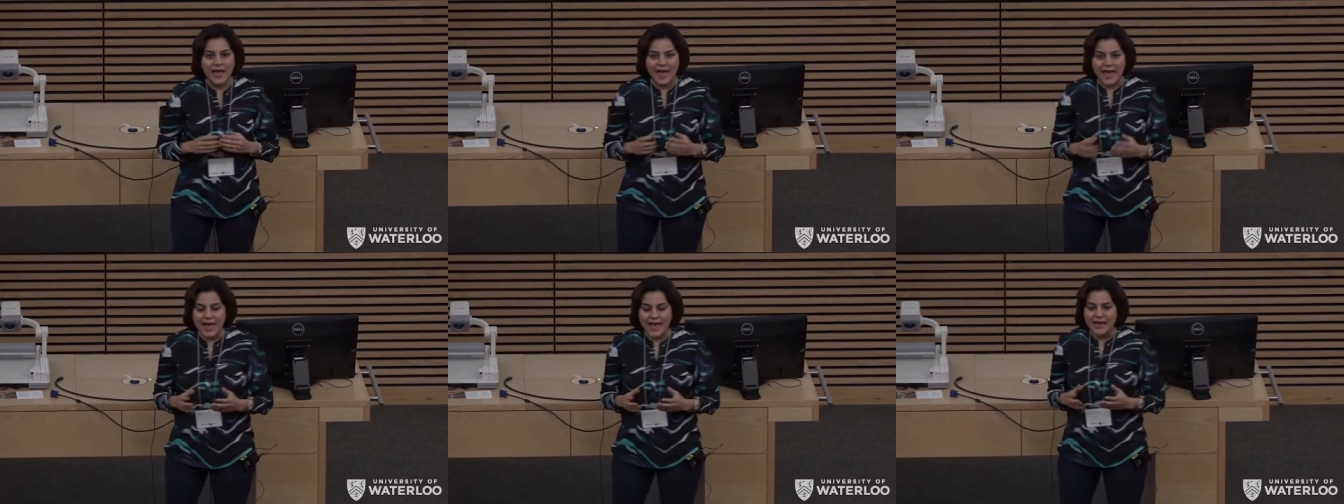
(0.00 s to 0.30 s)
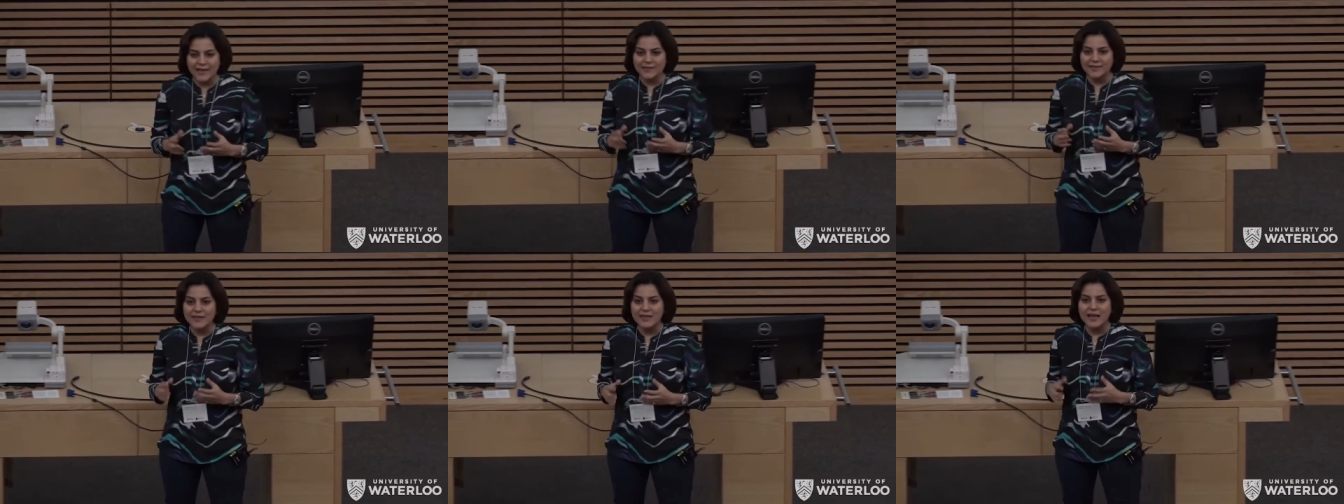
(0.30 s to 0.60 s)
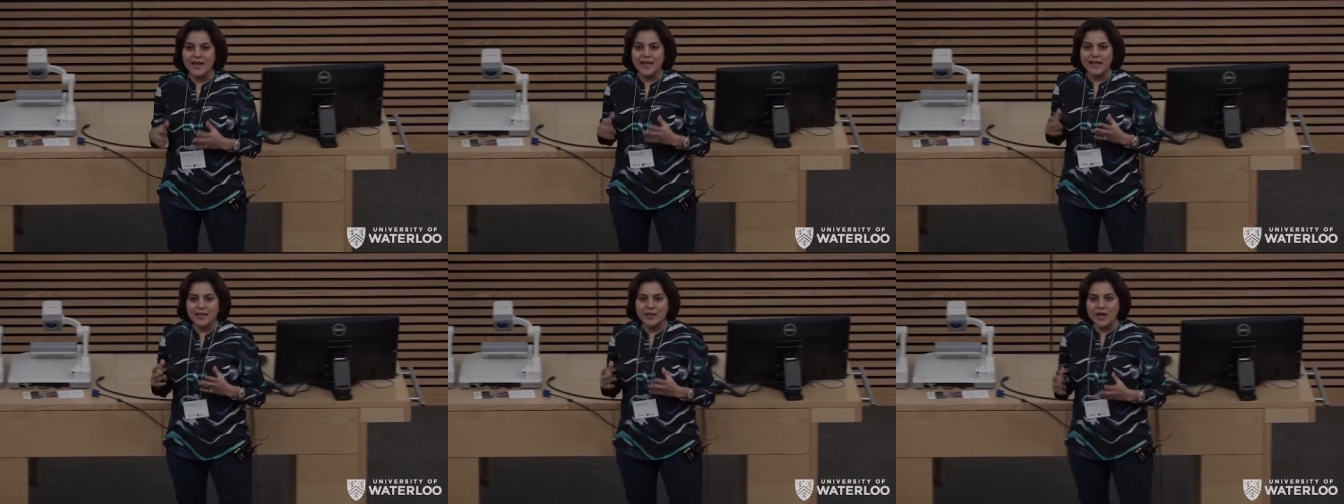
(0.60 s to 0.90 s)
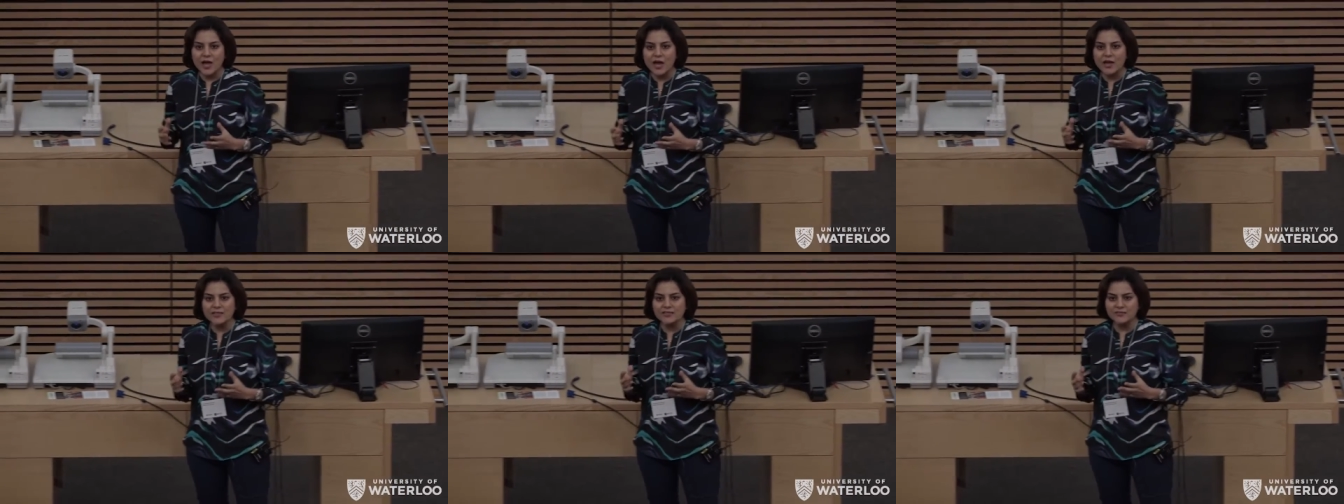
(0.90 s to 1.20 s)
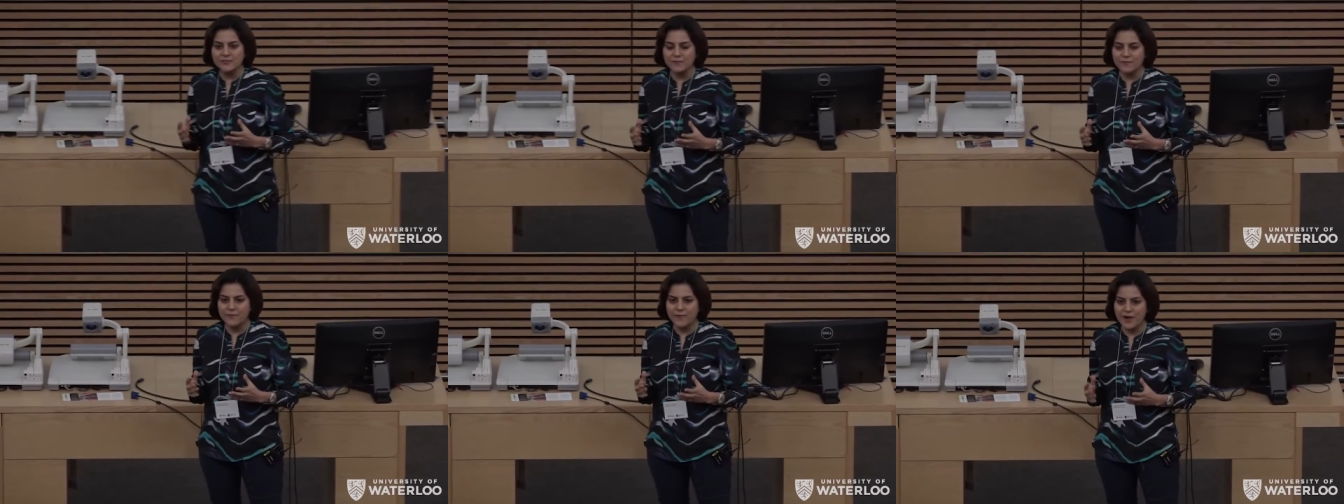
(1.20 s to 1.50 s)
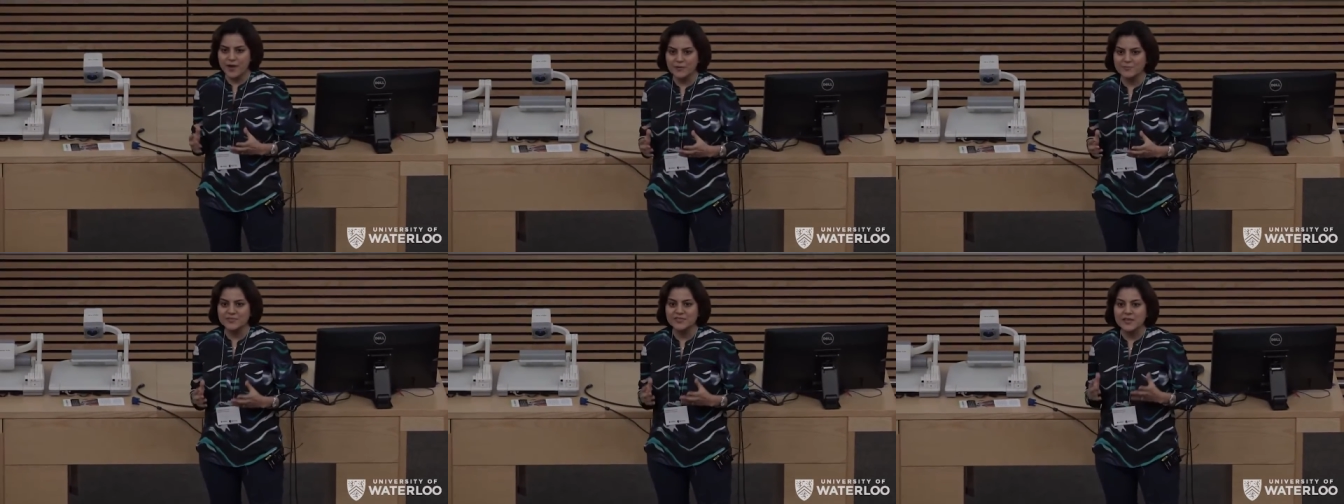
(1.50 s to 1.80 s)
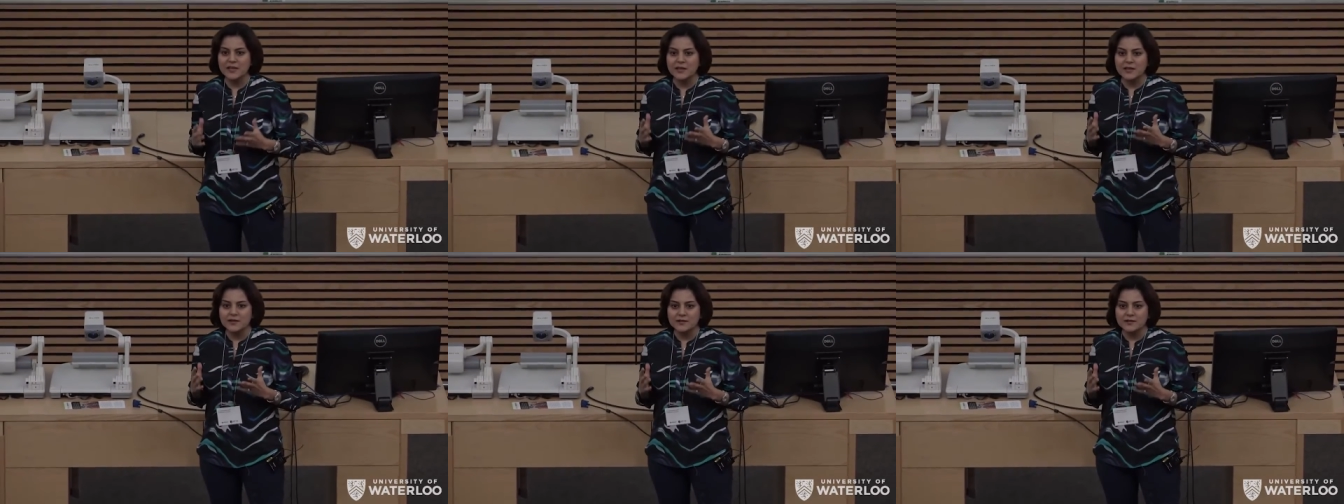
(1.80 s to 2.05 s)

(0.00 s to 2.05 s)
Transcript: and aligns firms'